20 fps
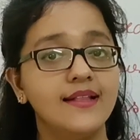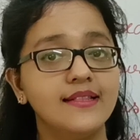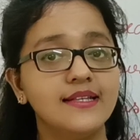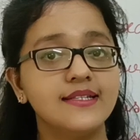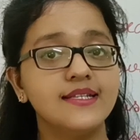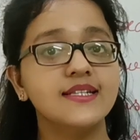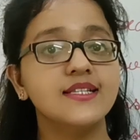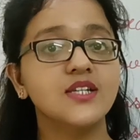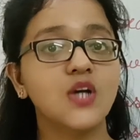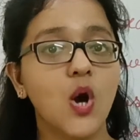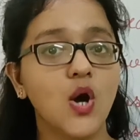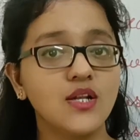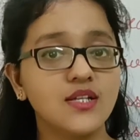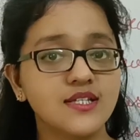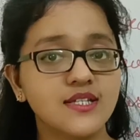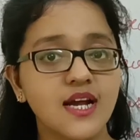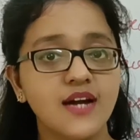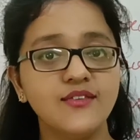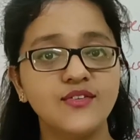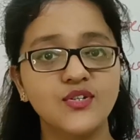This is
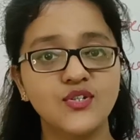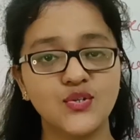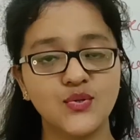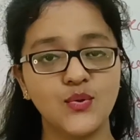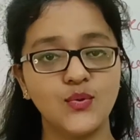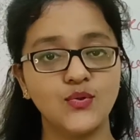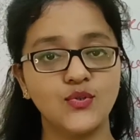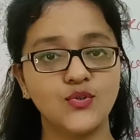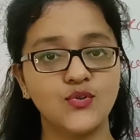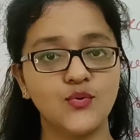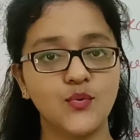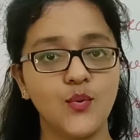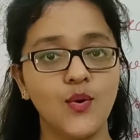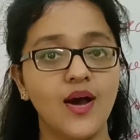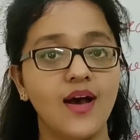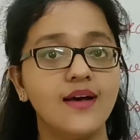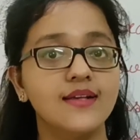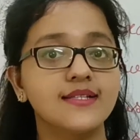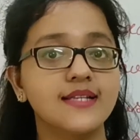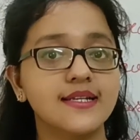conserved
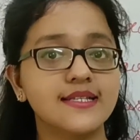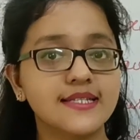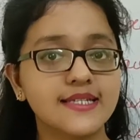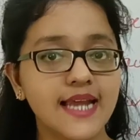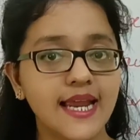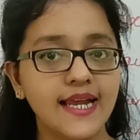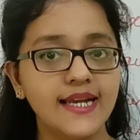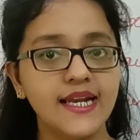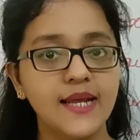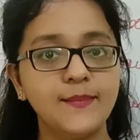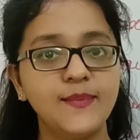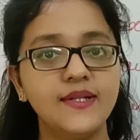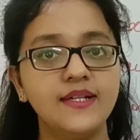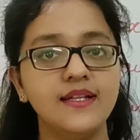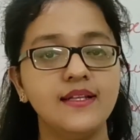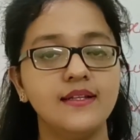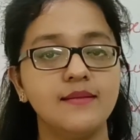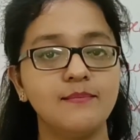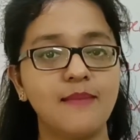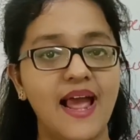through a
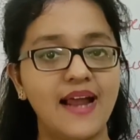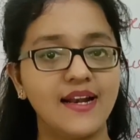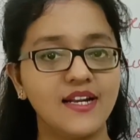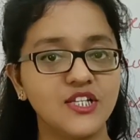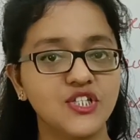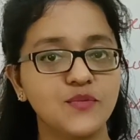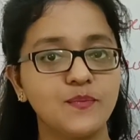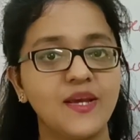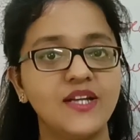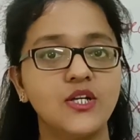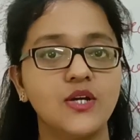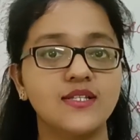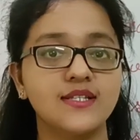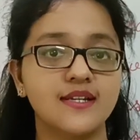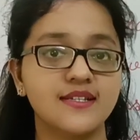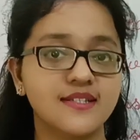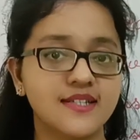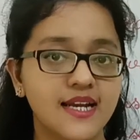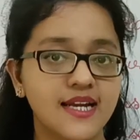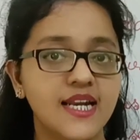sustainable management or
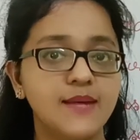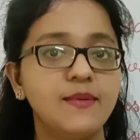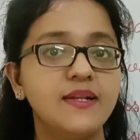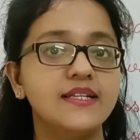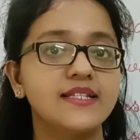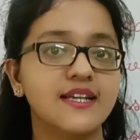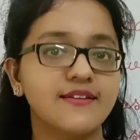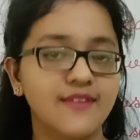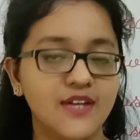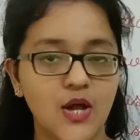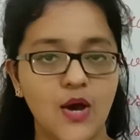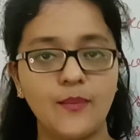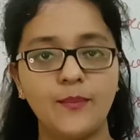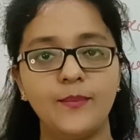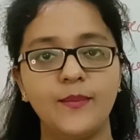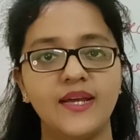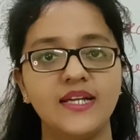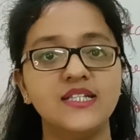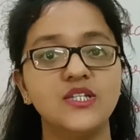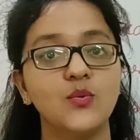sustainable
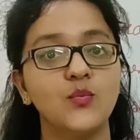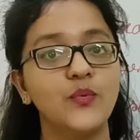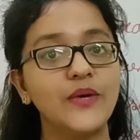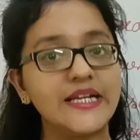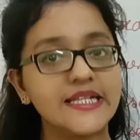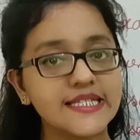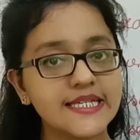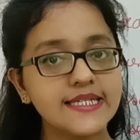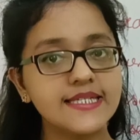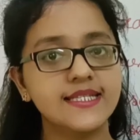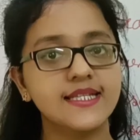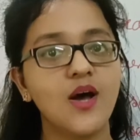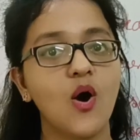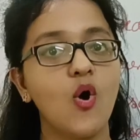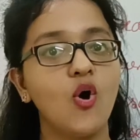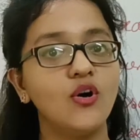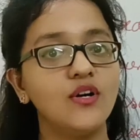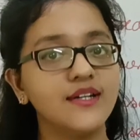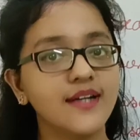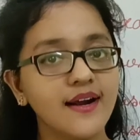development, which is
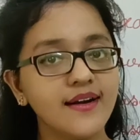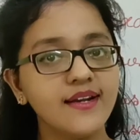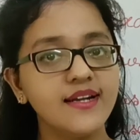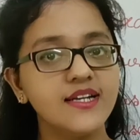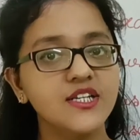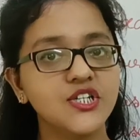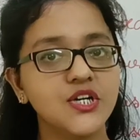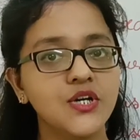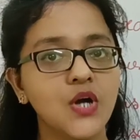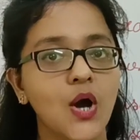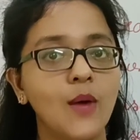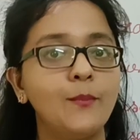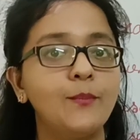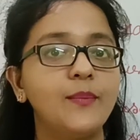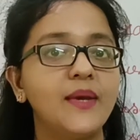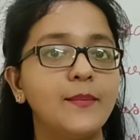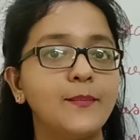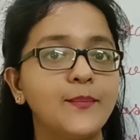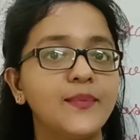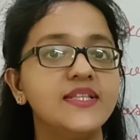the alternation
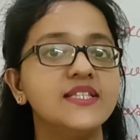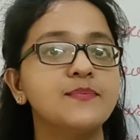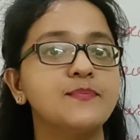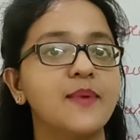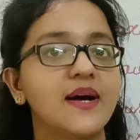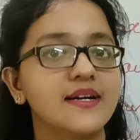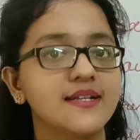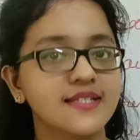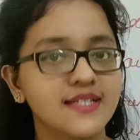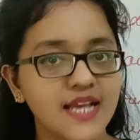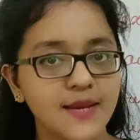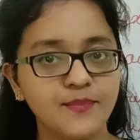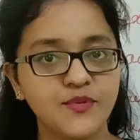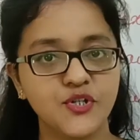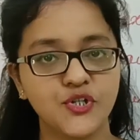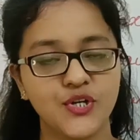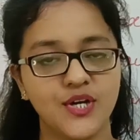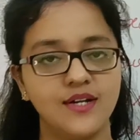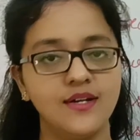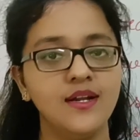of people's
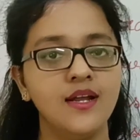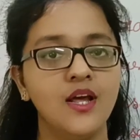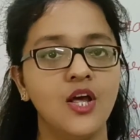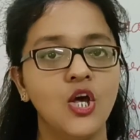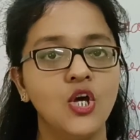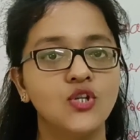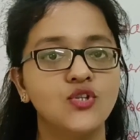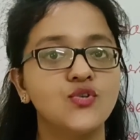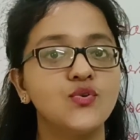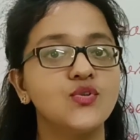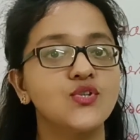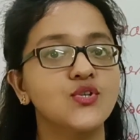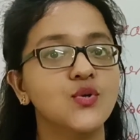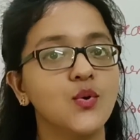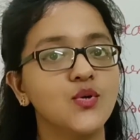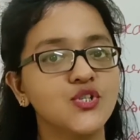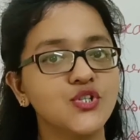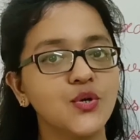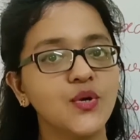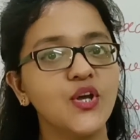perception through
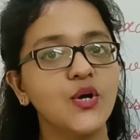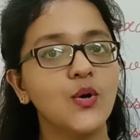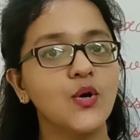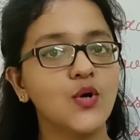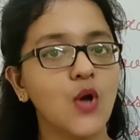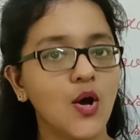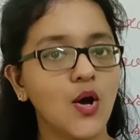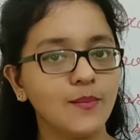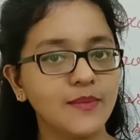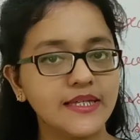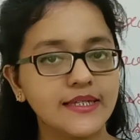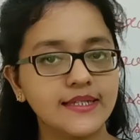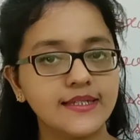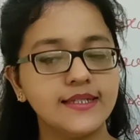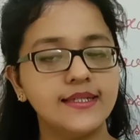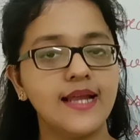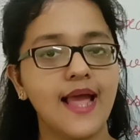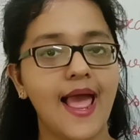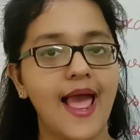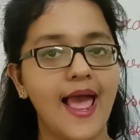
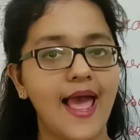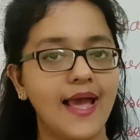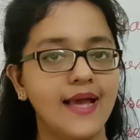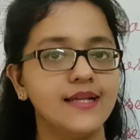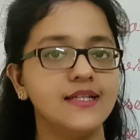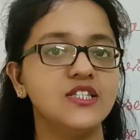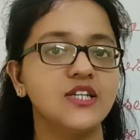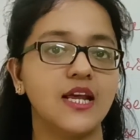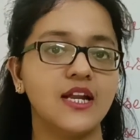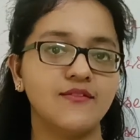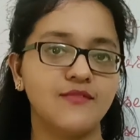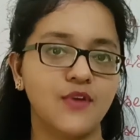socio-economical and